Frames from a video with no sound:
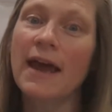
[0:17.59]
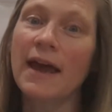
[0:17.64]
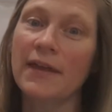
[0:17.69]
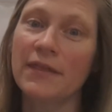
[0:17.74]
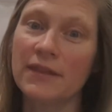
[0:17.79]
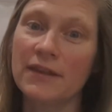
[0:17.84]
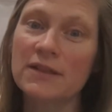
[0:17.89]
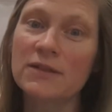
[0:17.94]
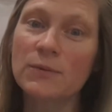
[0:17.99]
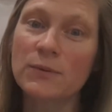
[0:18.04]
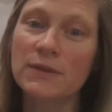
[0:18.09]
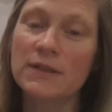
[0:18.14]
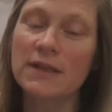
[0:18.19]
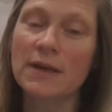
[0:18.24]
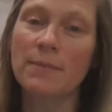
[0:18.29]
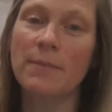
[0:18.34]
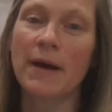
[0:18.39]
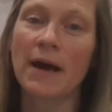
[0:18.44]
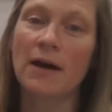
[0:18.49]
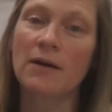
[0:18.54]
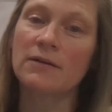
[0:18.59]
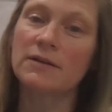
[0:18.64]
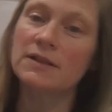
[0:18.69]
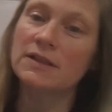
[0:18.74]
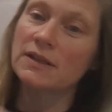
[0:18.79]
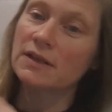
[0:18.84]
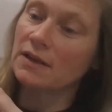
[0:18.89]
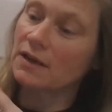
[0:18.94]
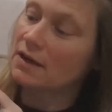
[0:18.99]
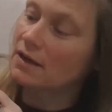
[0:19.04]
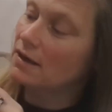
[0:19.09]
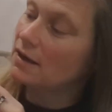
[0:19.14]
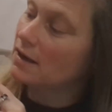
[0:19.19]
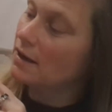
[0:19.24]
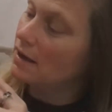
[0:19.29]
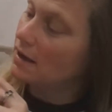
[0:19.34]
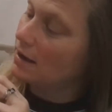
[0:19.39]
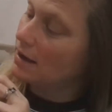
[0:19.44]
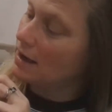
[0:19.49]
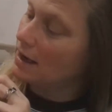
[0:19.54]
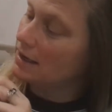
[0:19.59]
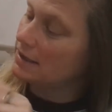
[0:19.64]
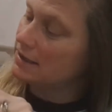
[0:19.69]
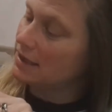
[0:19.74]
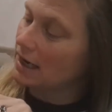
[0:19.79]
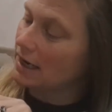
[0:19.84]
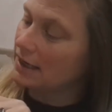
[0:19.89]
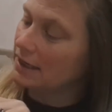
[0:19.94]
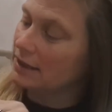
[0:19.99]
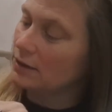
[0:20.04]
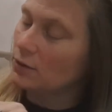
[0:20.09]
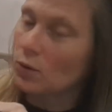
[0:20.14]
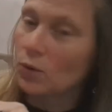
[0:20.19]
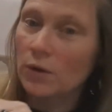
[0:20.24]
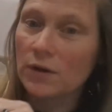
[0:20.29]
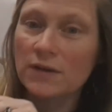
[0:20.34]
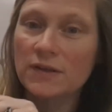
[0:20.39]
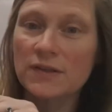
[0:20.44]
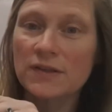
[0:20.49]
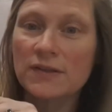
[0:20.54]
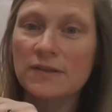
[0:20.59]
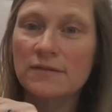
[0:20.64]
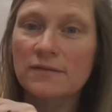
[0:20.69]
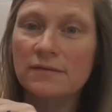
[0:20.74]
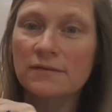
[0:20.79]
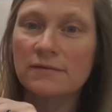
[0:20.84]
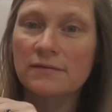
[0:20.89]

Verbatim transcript: and this one's about a tiny horse.